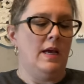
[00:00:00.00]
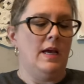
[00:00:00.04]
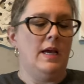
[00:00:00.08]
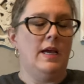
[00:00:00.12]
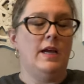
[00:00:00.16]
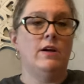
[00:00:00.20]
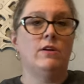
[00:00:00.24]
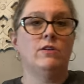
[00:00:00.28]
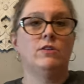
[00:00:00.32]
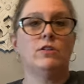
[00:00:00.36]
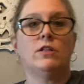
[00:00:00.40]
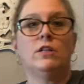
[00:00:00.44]

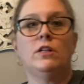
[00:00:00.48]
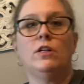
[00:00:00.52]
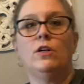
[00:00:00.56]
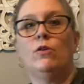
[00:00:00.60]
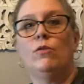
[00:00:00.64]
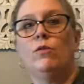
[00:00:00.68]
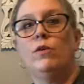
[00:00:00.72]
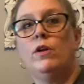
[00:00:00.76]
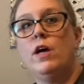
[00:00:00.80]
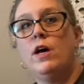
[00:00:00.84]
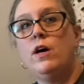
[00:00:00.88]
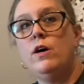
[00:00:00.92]
Here's a
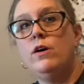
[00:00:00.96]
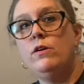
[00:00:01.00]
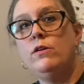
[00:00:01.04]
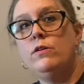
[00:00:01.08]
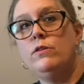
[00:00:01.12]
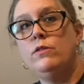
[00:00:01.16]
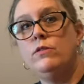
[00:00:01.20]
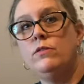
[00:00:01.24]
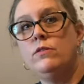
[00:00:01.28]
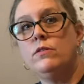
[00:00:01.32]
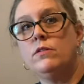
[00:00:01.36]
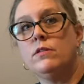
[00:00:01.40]
little
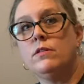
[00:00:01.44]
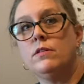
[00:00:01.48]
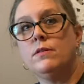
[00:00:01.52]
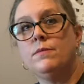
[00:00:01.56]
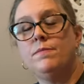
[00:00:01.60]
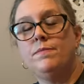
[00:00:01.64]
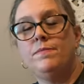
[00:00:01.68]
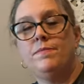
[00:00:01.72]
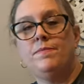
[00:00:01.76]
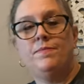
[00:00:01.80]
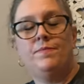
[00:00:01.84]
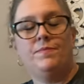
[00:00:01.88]
nose.
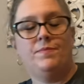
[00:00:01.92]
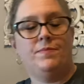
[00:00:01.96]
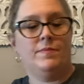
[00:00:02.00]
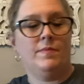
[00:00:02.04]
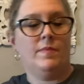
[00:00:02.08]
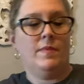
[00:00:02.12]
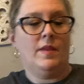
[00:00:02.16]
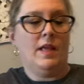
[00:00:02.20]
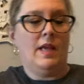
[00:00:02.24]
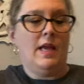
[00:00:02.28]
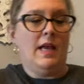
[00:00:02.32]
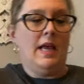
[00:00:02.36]

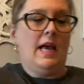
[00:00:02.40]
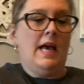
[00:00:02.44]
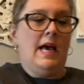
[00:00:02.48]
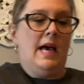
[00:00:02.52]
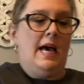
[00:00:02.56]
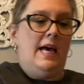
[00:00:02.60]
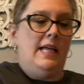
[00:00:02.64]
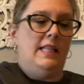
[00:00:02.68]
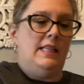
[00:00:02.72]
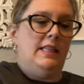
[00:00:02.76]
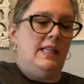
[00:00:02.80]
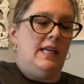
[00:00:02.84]

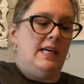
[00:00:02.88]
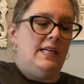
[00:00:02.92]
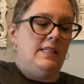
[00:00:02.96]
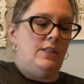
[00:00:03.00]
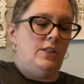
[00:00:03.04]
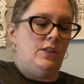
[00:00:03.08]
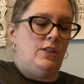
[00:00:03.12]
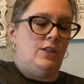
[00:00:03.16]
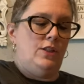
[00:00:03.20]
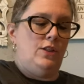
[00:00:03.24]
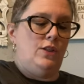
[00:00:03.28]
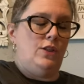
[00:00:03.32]
And
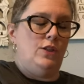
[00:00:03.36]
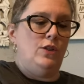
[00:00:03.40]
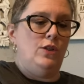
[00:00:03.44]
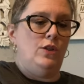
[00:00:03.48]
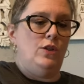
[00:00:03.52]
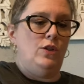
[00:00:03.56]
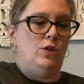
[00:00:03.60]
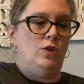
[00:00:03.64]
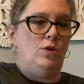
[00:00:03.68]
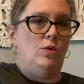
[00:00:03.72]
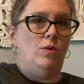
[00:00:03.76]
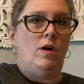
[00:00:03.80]
let's
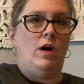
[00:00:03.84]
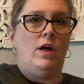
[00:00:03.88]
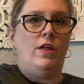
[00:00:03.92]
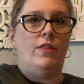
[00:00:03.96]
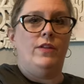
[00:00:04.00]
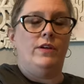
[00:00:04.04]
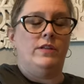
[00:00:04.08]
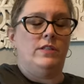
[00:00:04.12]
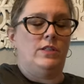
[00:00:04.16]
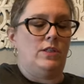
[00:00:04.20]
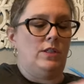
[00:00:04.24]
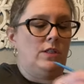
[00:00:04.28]
do
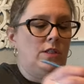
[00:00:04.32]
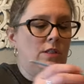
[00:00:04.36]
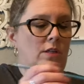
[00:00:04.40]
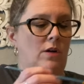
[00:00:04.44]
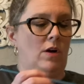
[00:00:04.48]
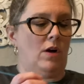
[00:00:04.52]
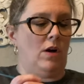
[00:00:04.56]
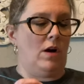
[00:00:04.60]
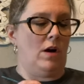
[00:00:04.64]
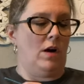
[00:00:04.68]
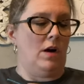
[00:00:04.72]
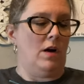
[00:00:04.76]
the
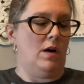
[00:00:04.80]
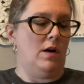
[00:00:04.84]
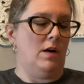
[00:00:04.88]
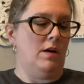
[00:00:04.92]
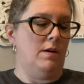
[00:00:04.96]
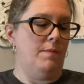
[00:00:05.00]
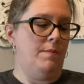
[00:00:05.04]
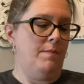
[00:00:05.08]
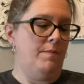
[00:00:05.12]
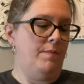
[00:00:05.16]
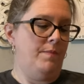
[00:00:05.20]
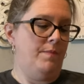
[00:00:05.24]

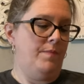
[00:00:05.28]
scar.